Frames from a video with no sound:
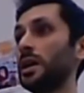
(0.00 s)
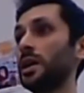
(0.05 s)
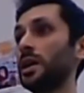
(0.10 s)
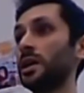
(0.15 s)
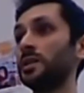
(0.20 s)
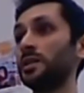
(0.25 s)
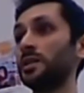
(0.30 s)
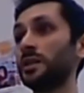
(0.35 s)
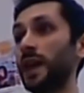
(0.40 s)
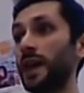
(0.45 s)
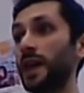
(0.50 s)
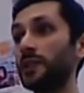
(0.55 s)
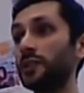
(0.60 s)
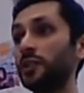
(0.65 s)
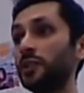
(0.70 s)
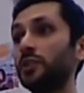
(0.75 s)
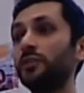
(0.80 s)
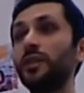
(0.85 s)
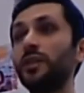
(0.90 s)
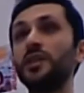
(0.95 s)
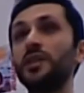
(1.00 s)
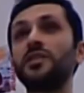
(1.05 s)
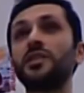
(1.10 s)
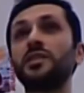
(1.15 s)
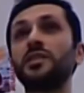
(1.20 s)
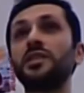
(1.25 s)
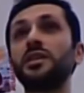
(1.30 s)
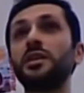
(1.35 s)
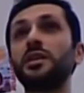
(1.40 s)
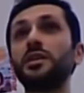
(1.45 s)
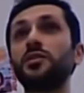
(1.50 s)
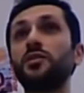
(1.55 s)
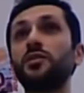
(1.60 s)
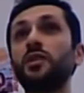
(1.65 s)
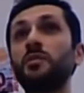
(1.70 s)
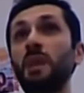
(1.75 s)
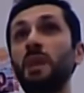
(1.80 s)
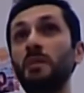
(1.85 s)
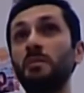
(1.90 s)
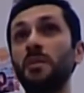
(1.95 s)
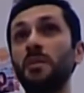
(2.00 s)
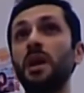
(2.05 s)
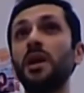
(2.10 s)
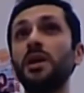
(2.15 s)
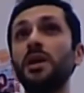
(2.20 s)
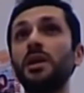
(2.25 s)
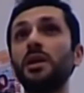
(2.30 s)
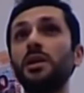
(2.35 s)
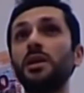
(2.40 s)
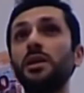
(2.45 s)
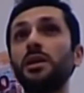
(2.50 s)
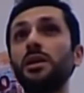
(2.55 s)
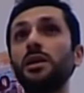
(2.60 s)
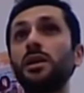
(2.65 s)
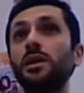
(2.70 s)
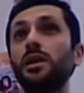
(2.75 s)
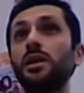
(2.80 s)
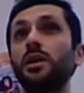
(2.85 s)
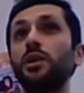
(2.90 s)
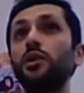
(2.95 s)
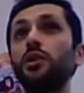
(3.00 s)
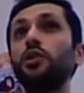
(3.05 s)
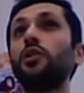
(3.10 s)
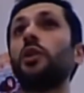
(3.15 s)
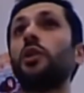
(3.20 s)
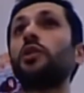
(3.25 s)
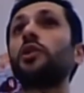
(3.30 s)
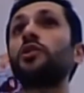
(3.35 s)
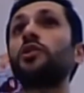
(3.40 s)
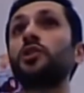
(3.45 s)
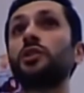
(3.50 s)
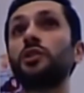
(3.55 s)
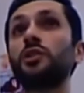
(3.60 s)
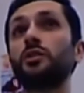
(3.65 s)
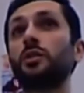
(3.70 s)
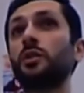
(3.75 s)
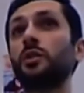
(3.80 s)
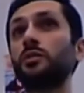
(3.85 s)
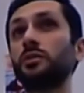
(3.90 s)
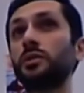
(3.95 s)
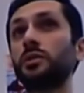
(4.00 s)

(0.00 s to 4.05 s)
is that at university, remember, you are not on your own.